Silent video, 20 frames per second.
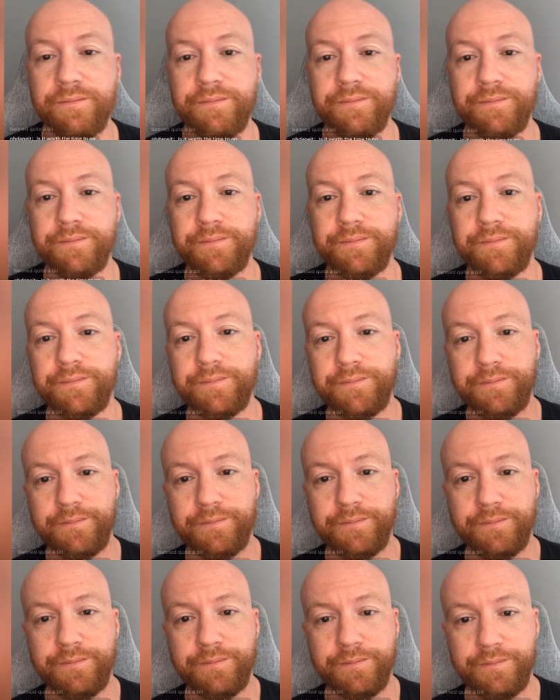
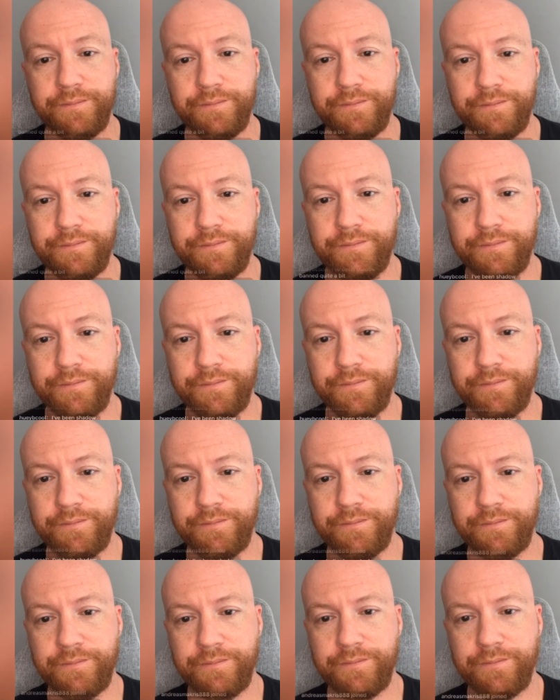
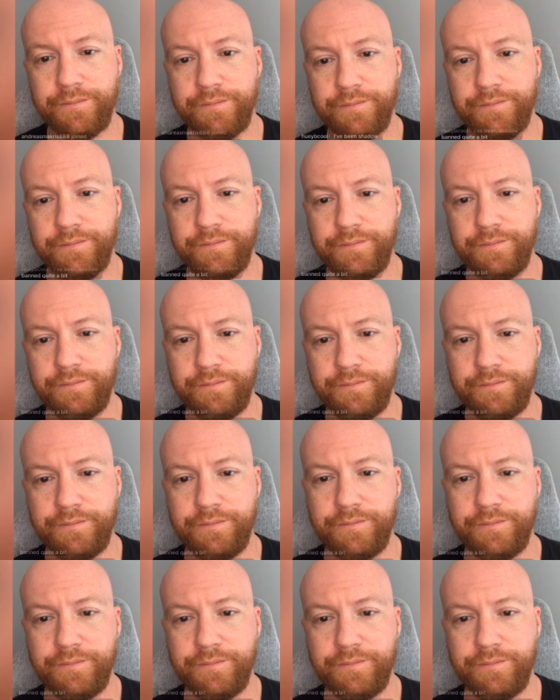No one is speaking in this clip.